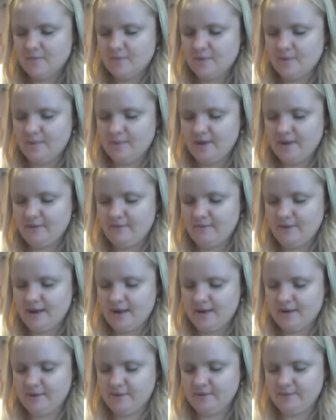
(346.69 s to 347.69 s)
it
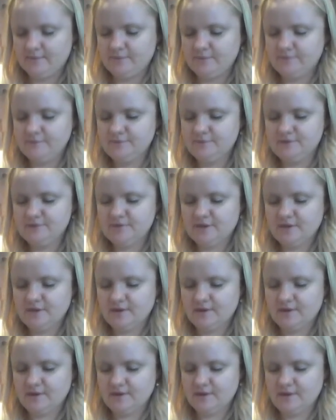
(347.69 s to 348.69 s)
around.
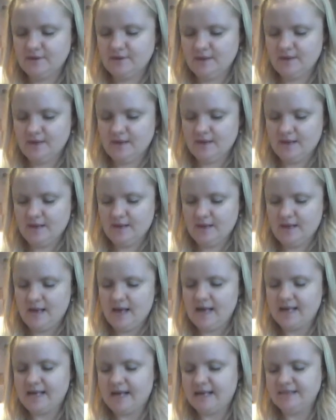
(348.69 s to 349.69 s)

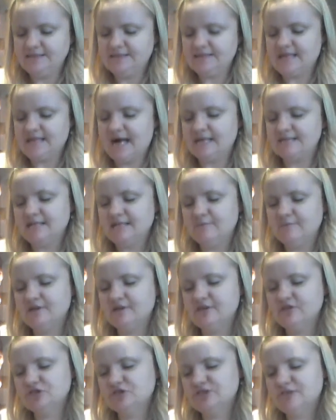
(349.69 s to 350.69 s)
Again, starting with
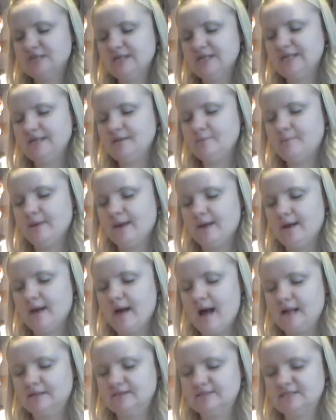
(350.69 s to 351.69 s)
just a little bit
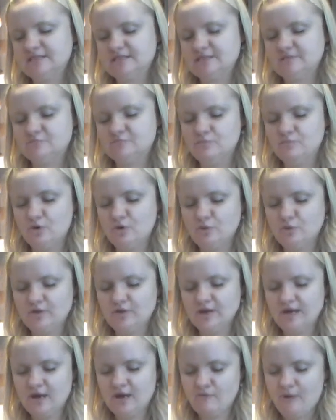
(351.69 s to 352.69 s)
and smoothing
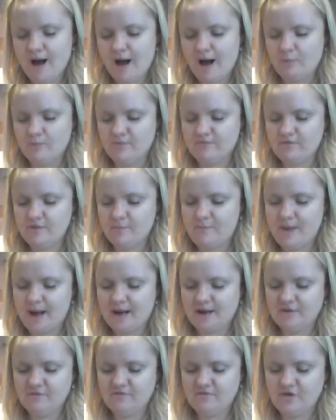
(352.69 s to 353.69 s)
it round with the
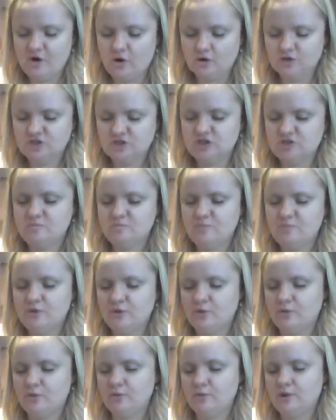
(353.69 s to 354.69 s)
back of your
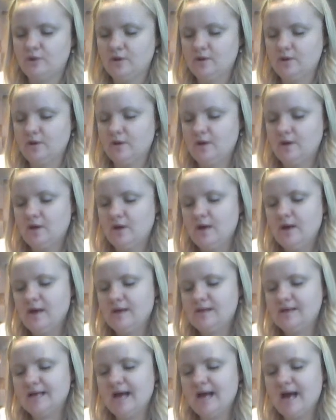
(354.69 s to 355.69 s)
spoon.
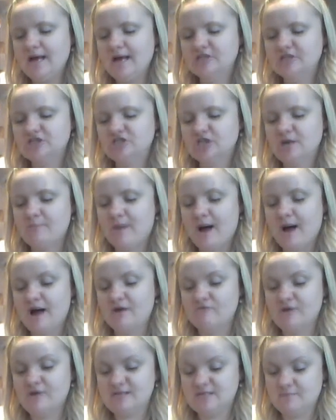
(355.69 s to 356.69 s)
You can actually buy
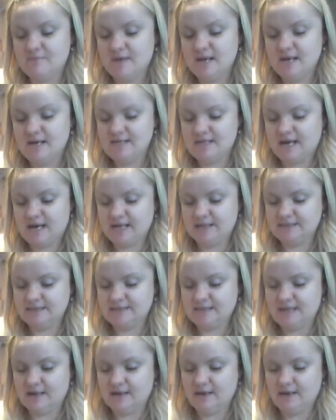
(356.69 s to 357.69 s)
ready-made
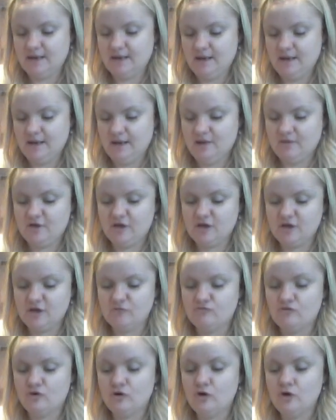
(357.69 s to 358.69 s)
icing that you
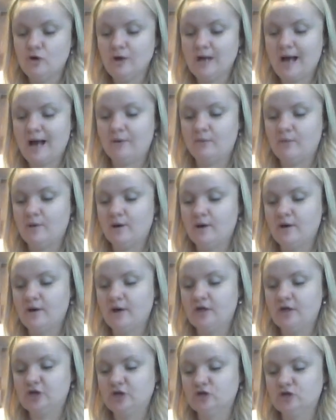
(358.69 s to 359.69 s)
roll out,
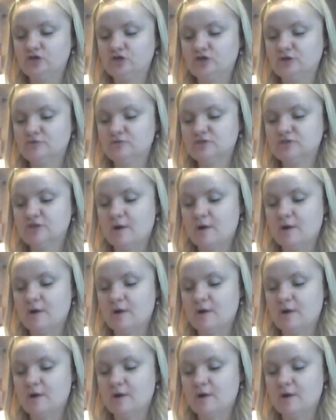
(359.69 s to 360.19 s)
and you could use